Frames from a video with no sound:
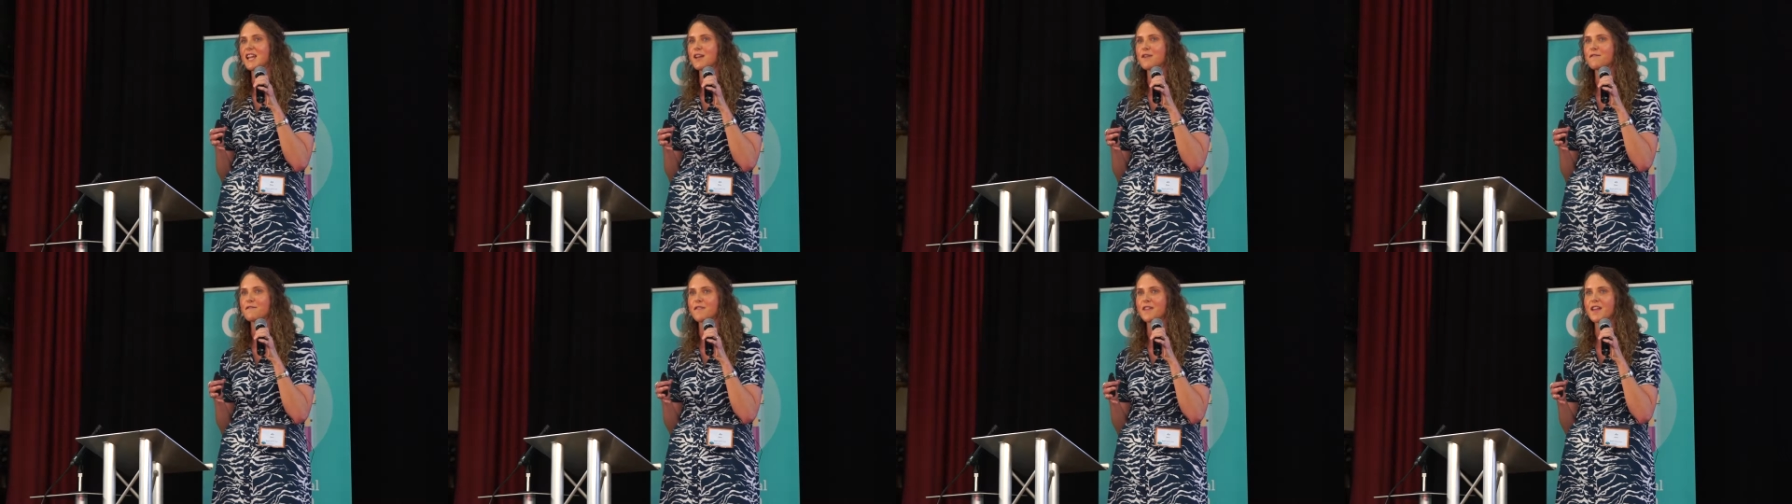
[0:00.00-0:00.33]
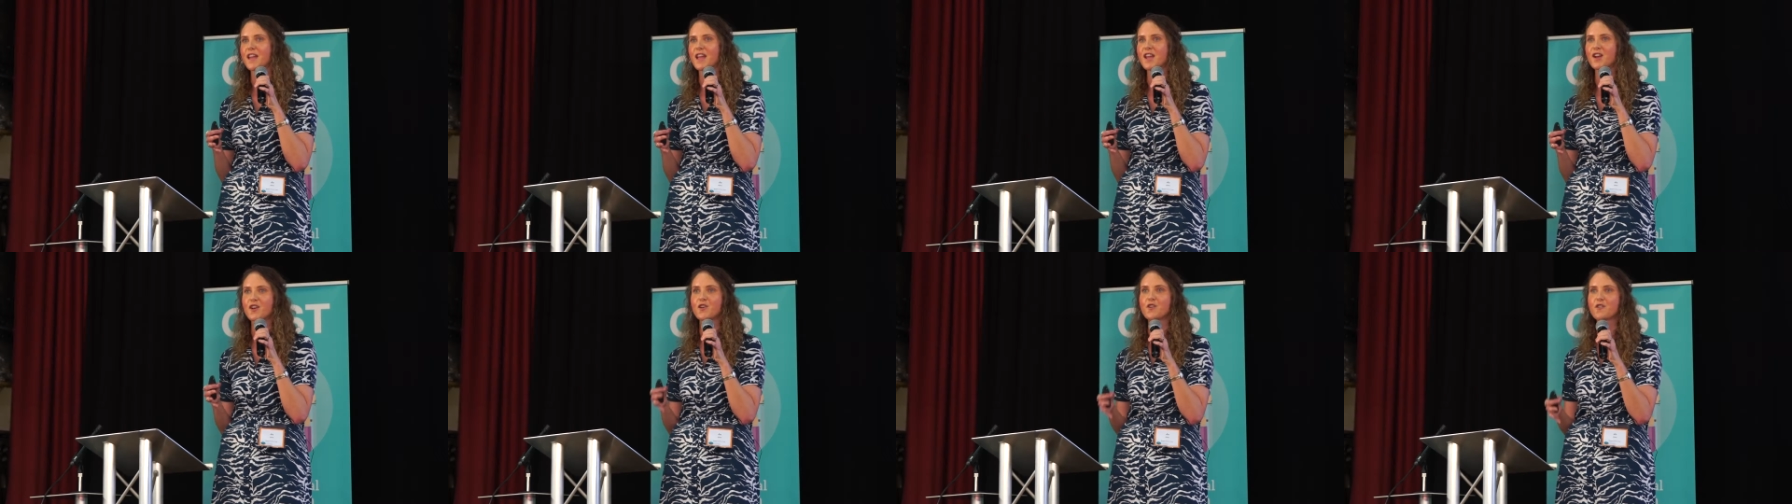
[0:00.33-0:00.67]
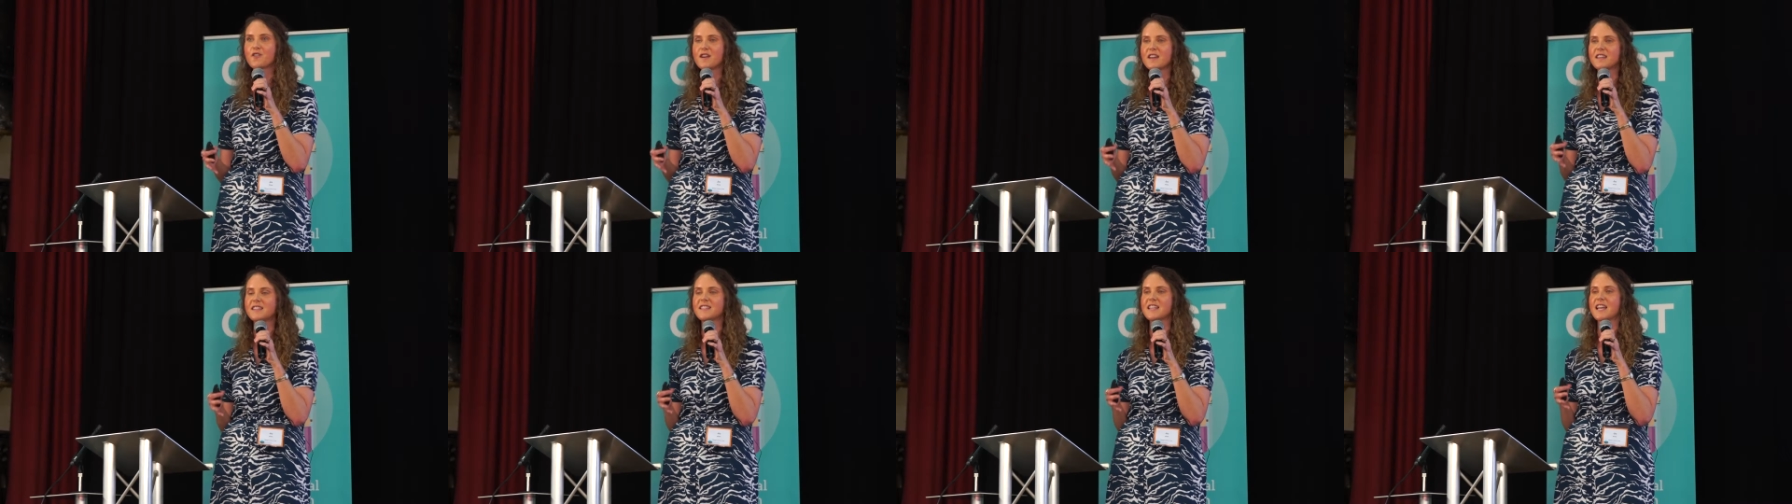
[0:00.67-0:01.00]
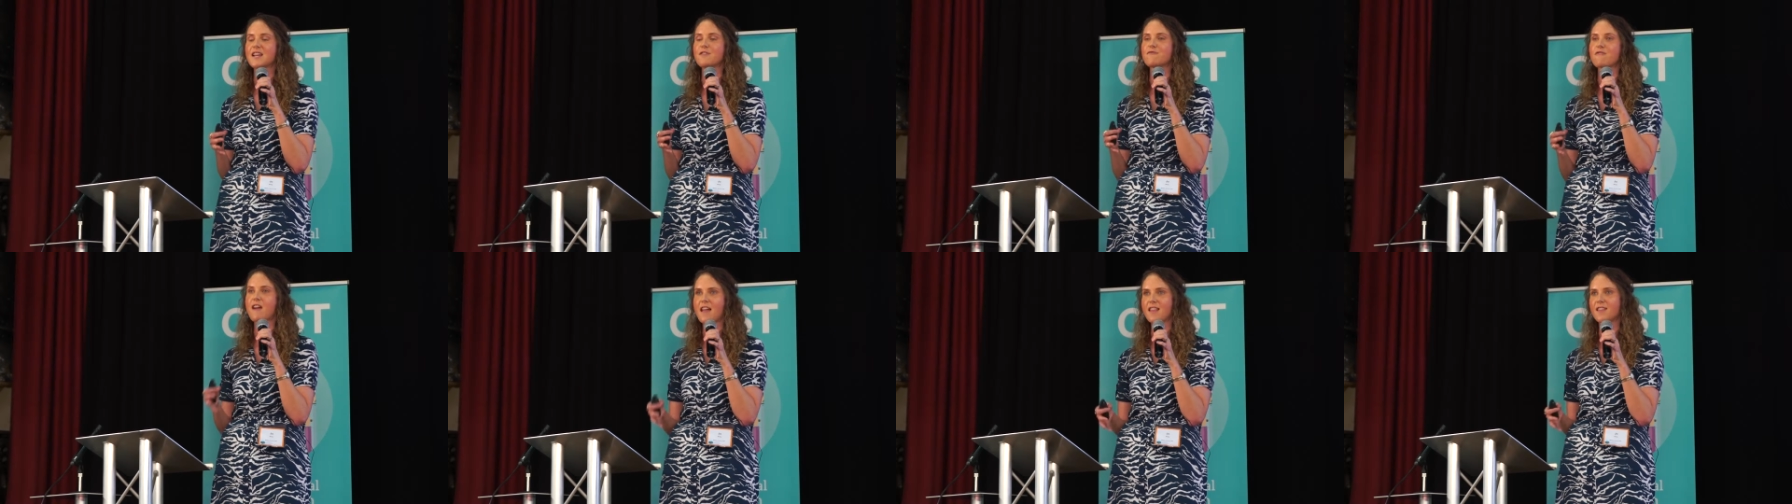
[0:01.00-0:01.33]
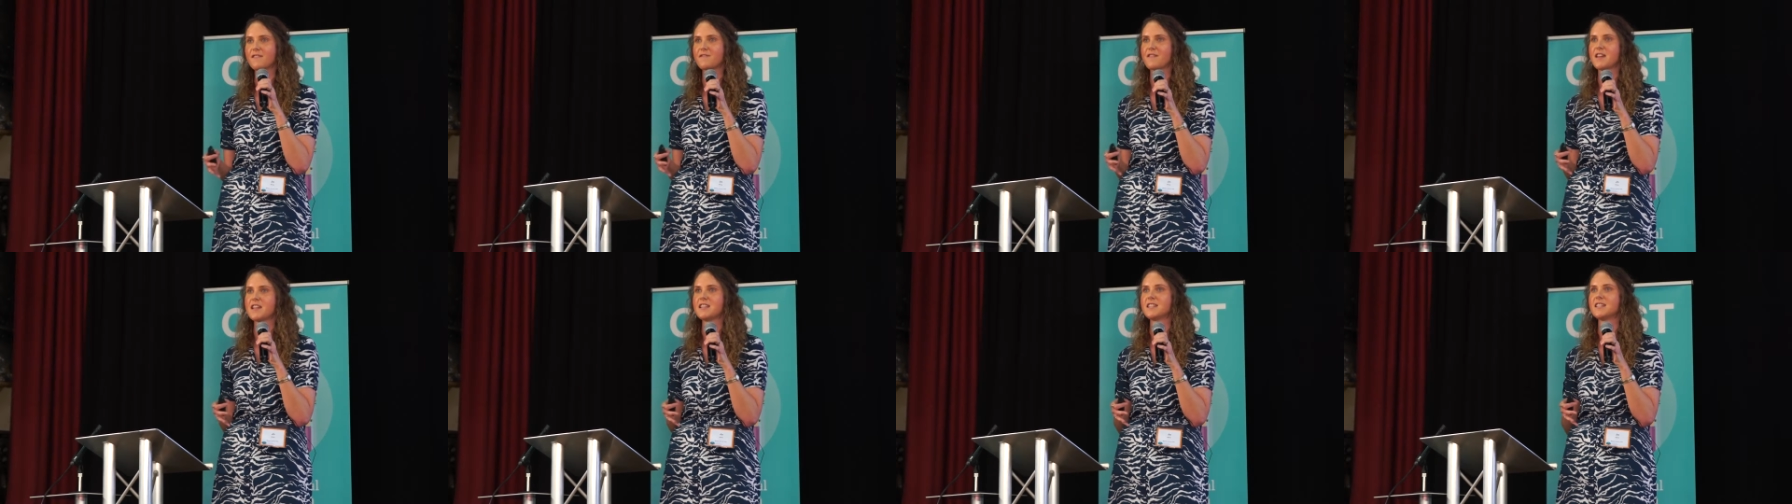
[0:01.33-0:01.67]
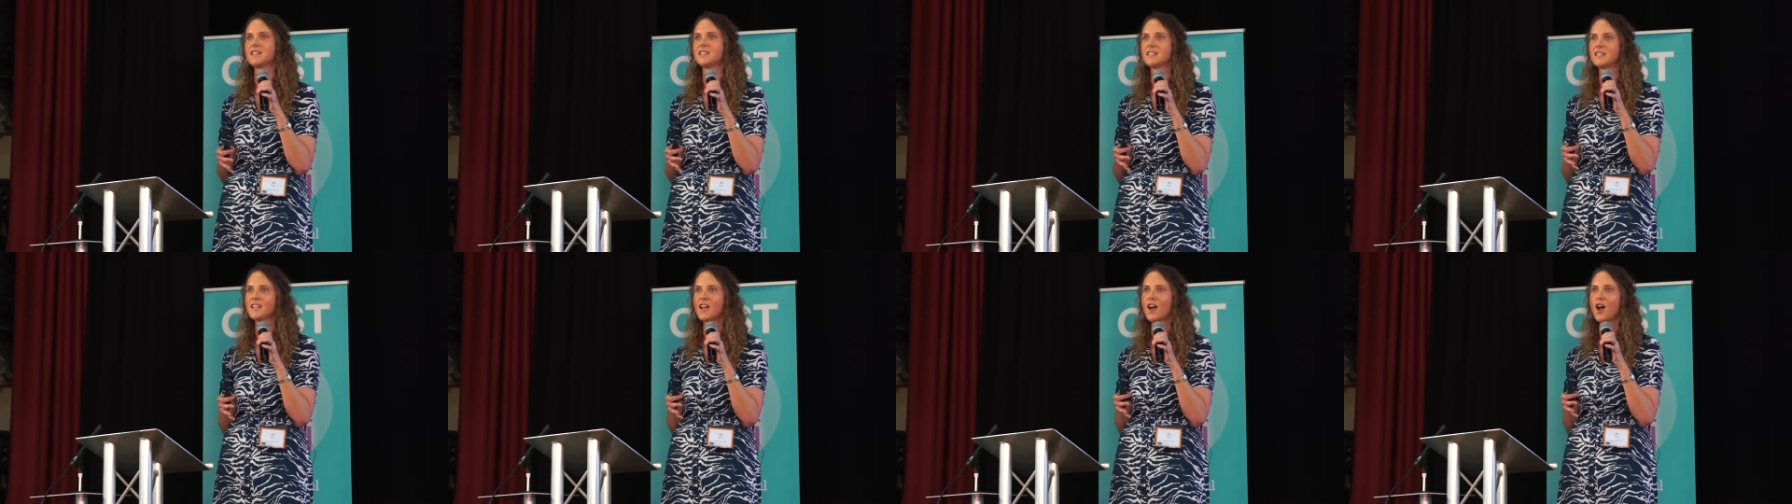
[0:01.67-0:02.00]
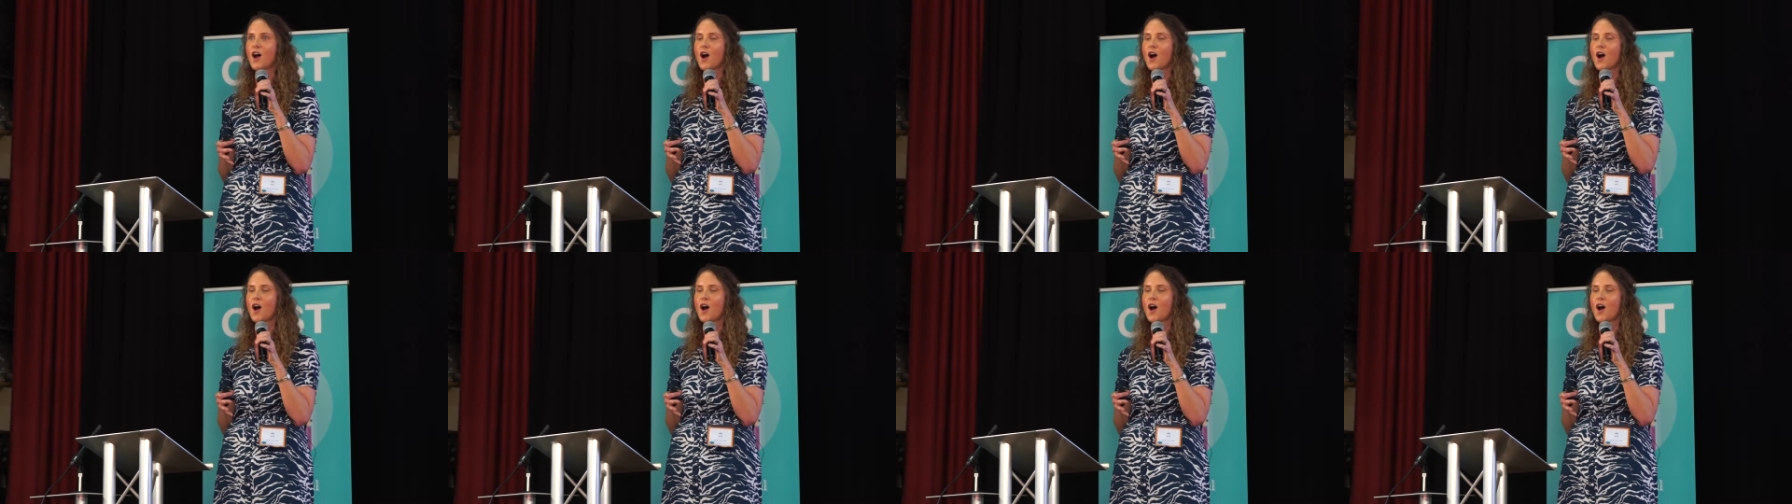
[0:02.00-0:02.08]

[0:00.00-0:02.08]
of the increasing relevance